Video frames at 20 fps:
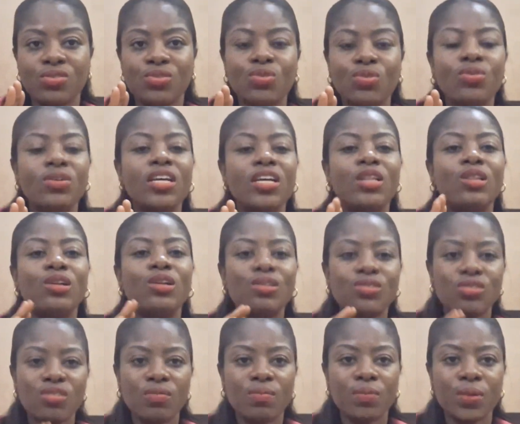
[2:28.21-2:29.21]
so a
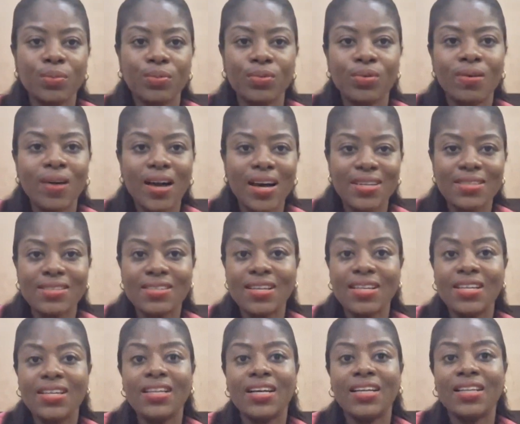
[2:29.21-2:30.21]
lot of people are
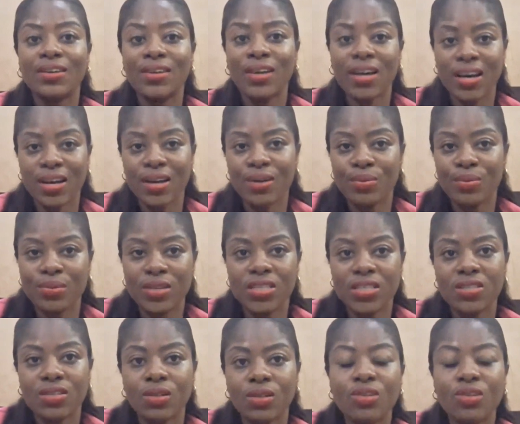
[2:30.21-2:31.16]
selling at a high rate.